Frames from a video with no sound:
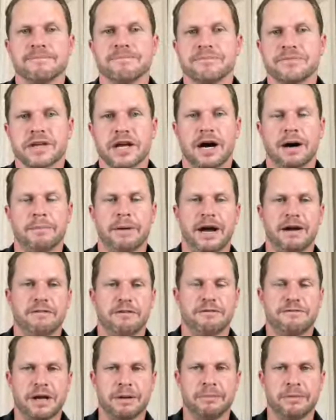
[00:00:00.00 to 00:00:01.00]
I have a
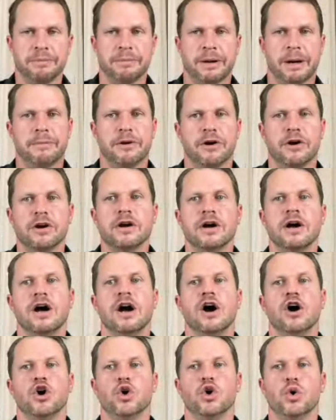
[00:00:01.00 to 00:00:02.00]
family member
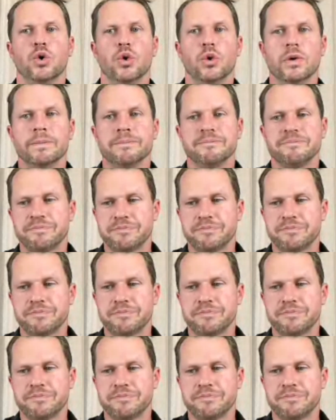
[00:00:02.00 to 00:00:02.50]
who